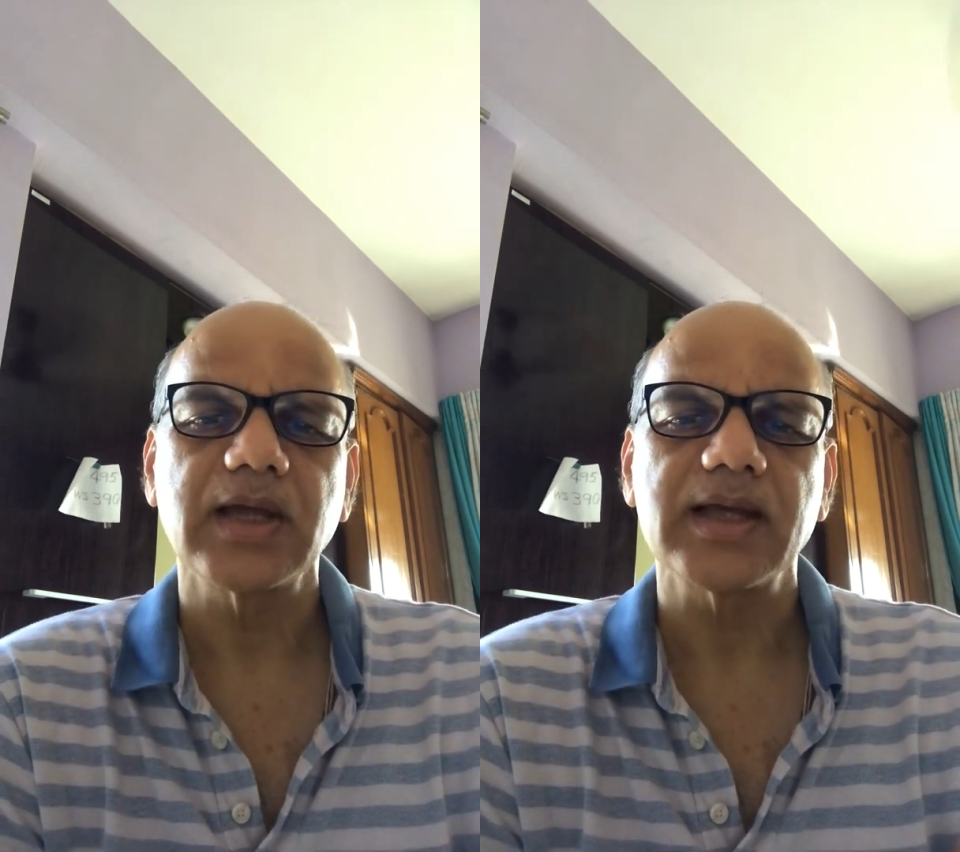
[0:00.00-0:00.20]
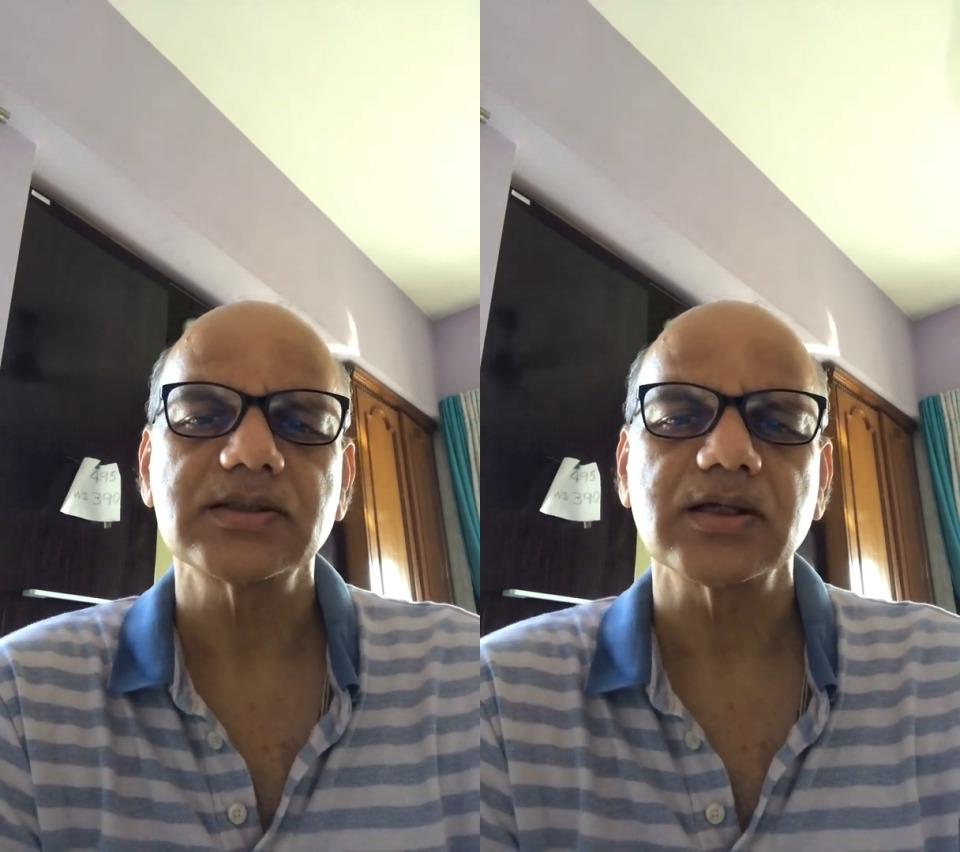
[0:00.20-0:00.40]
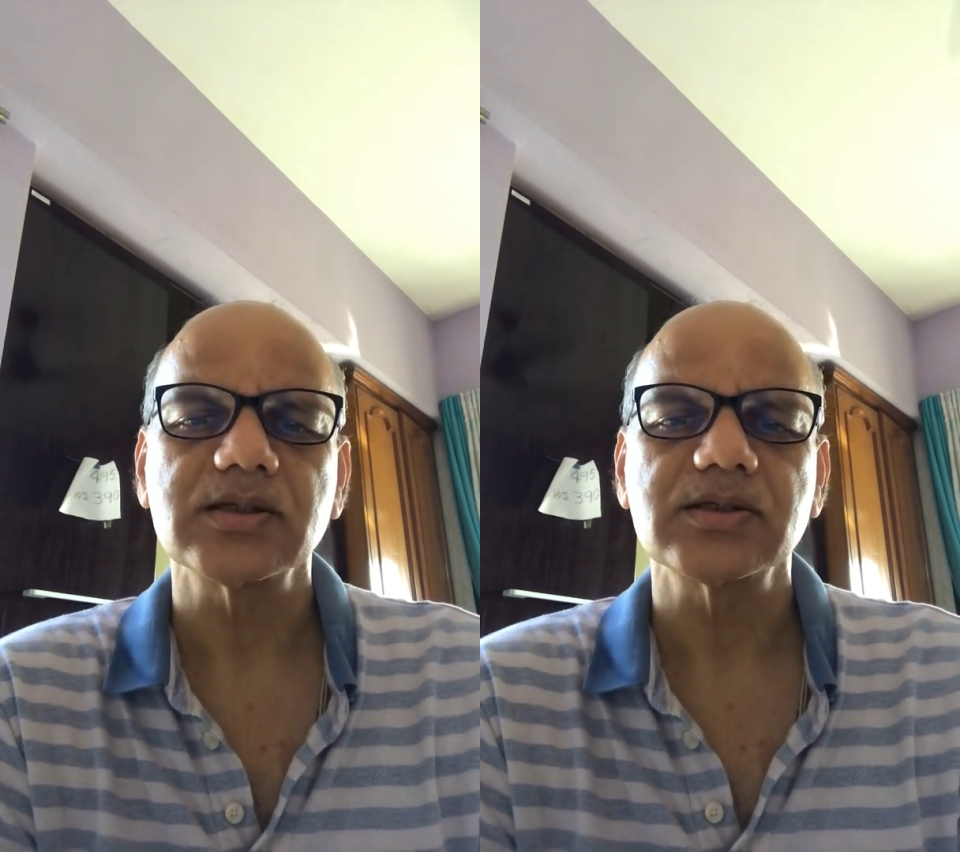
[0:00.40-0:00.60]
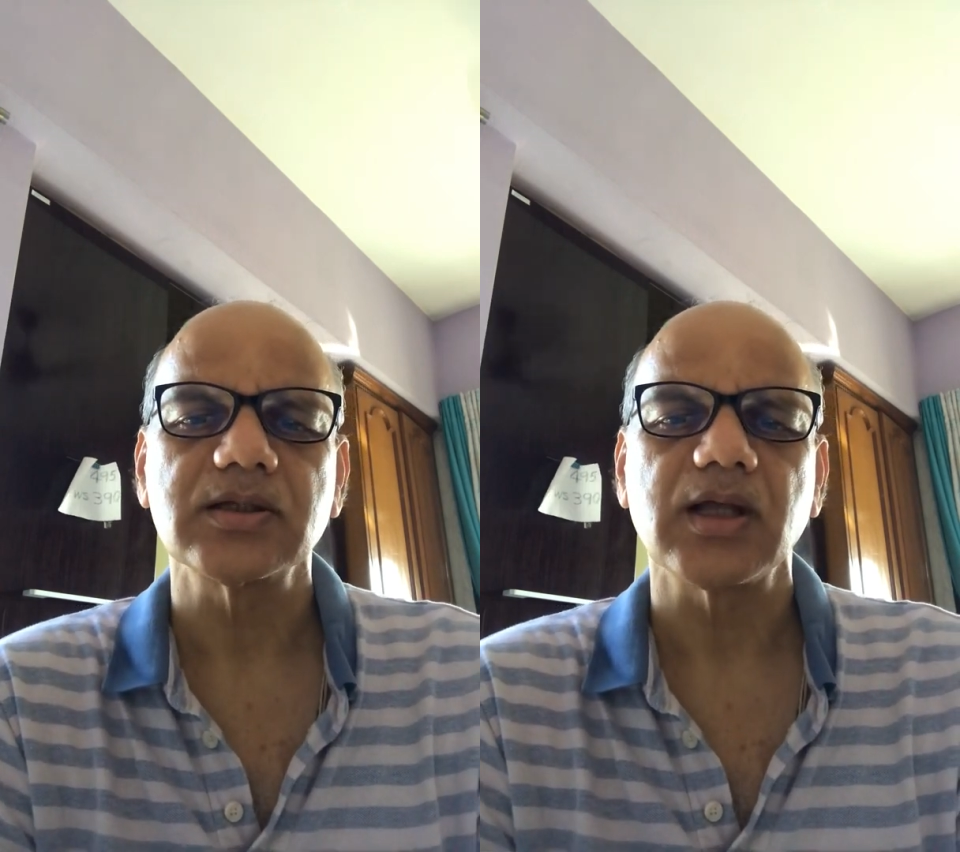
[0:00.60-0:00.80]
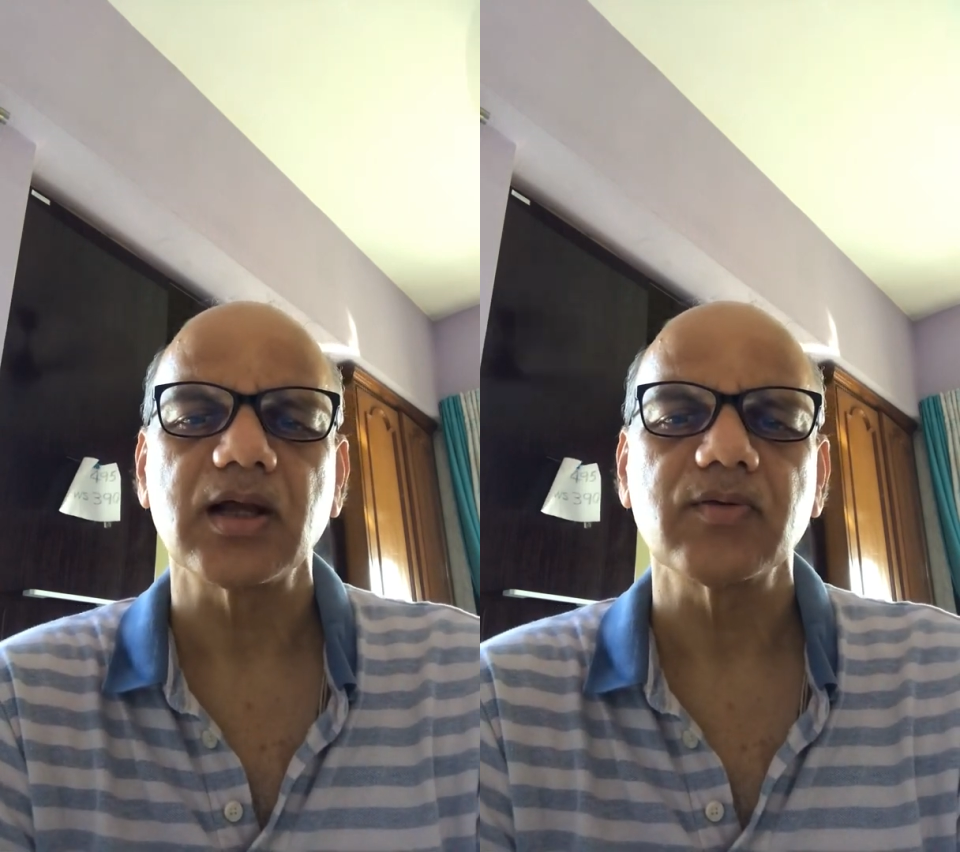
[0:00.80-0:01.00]
gas
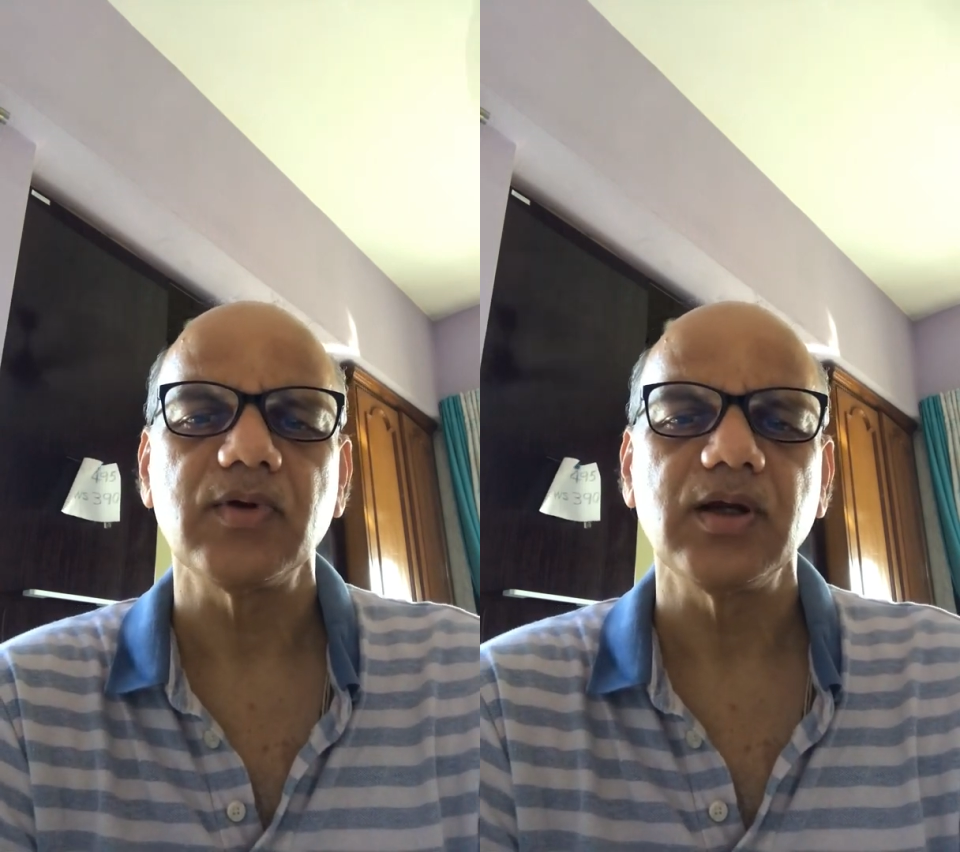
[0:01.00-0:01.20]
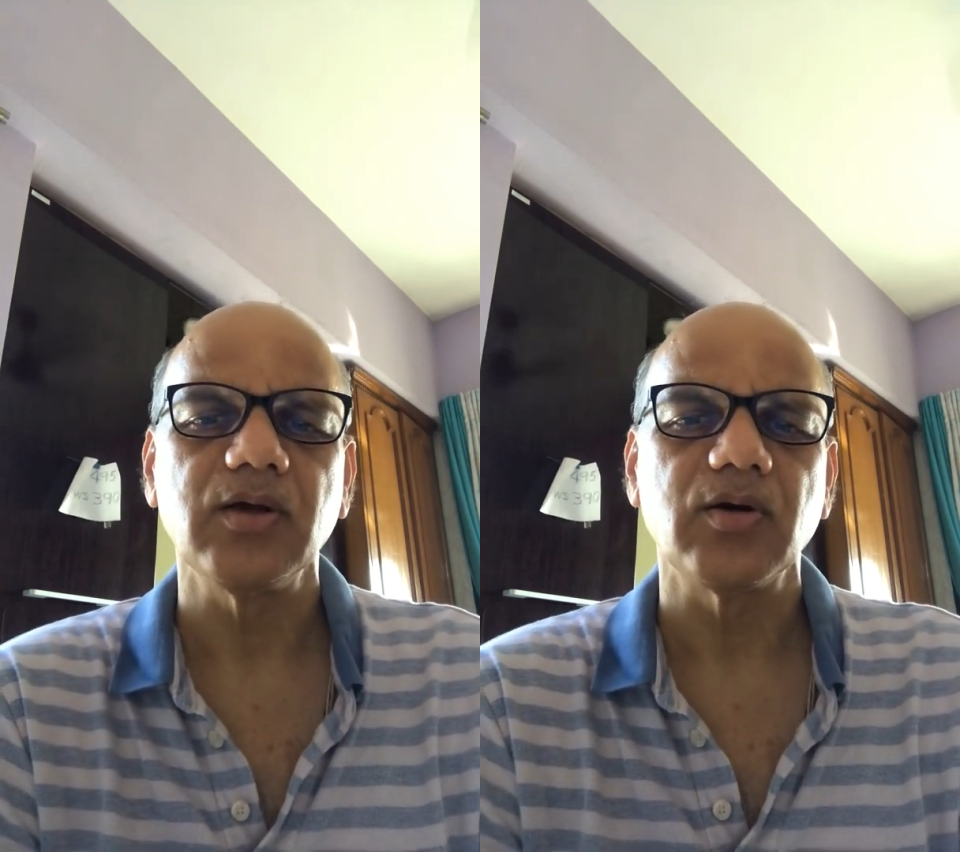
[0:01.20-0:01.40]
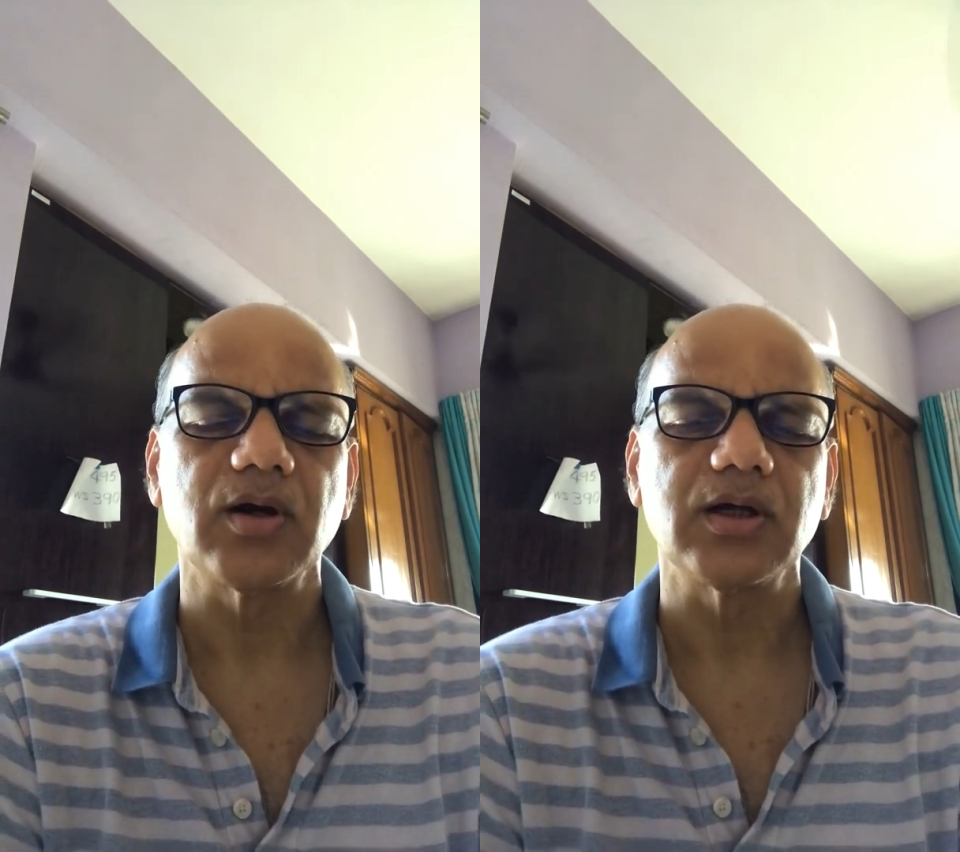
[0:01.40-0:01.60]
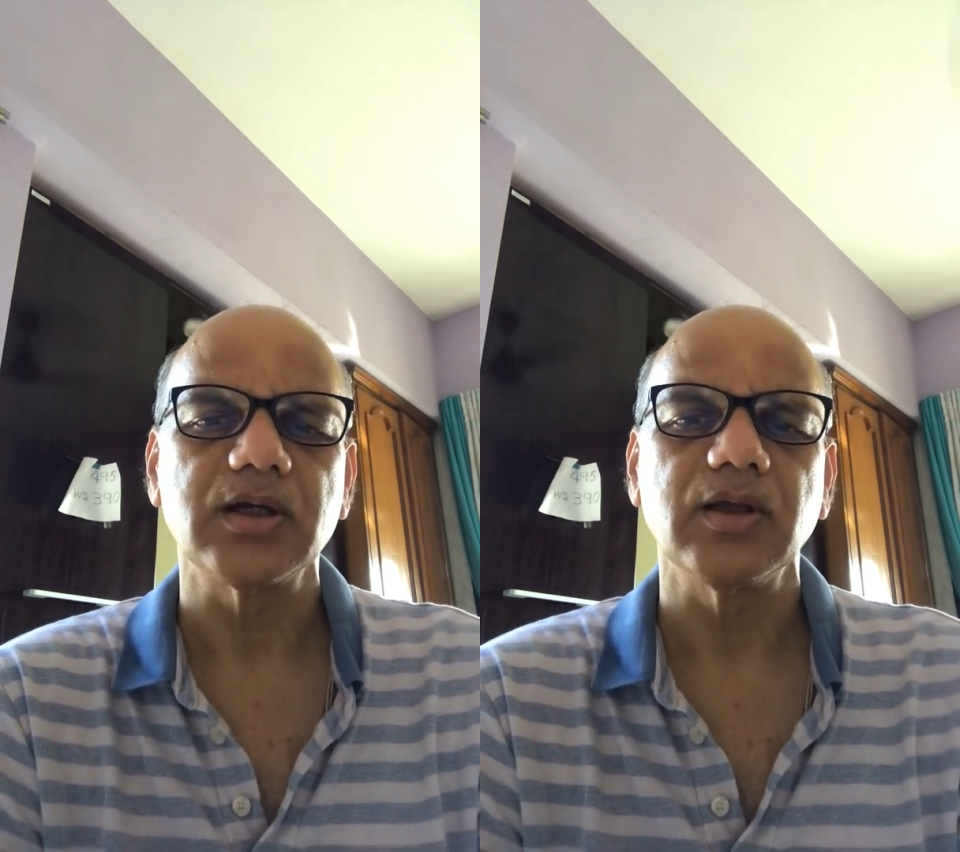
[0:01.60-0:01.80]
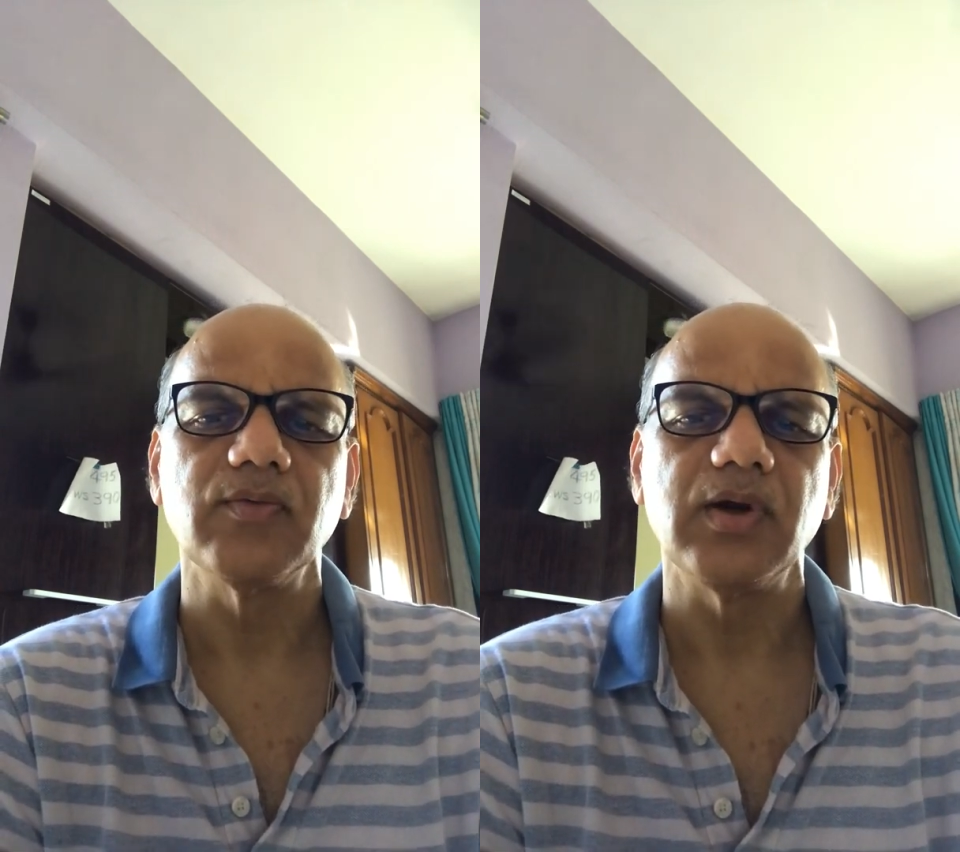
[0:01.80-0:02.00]
tungsten arc welding or a
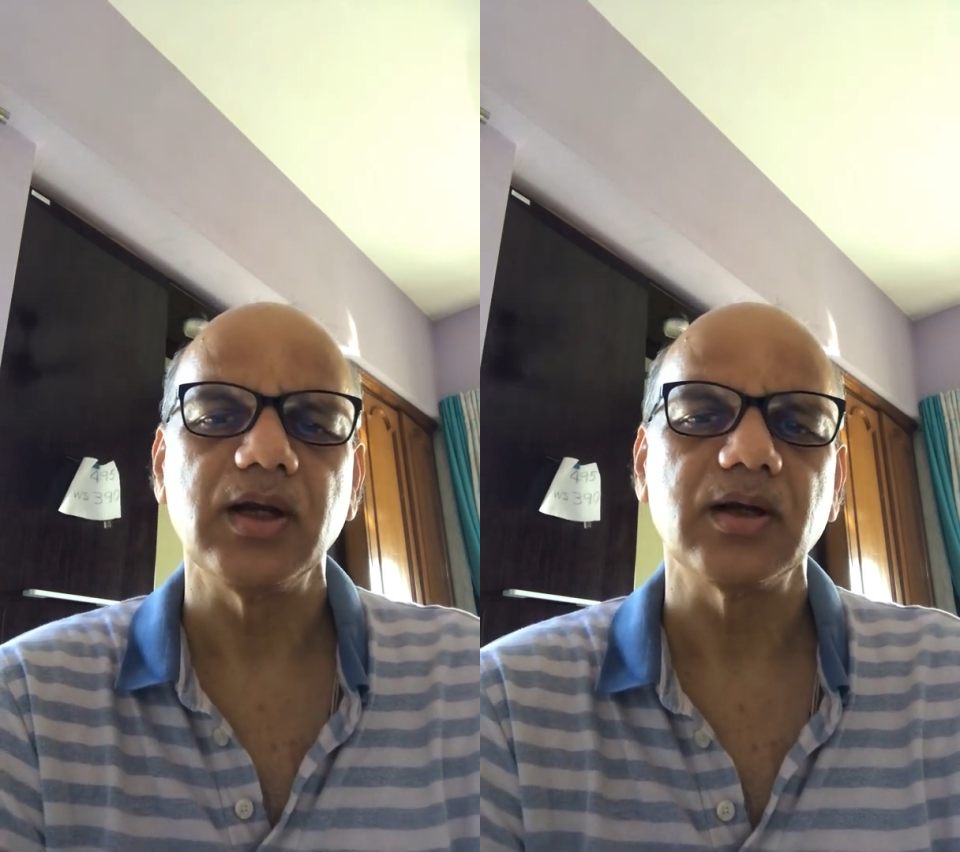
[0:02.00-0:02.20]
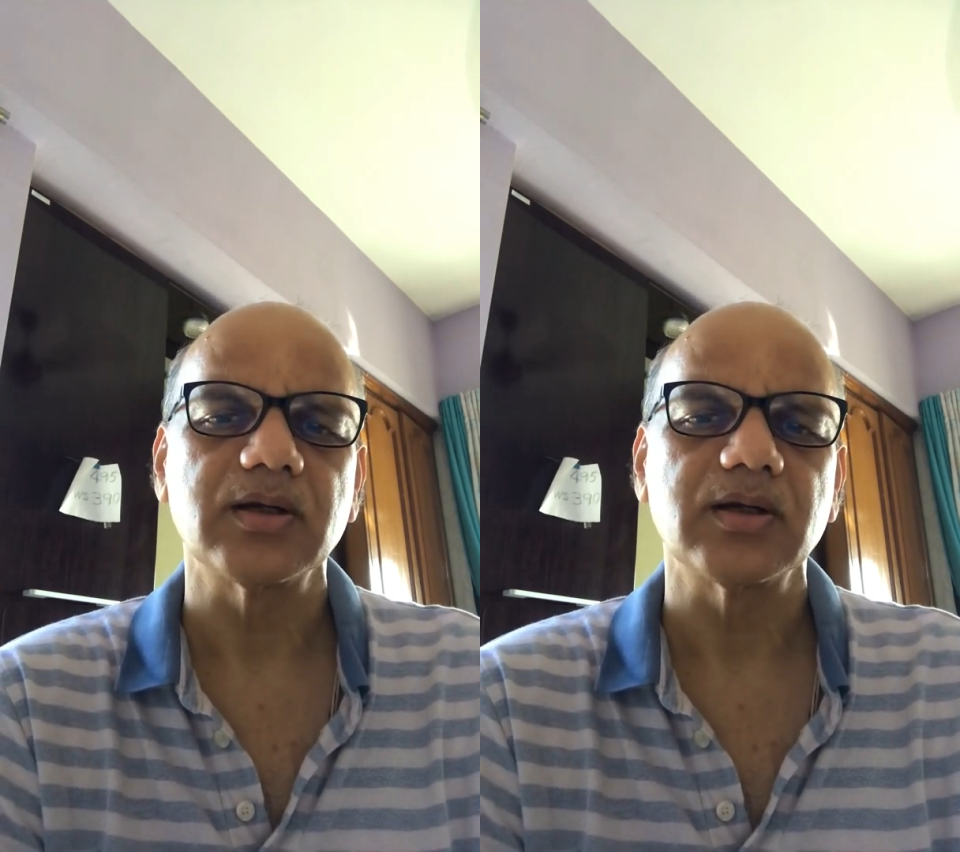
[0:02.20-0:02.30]
TIG welding,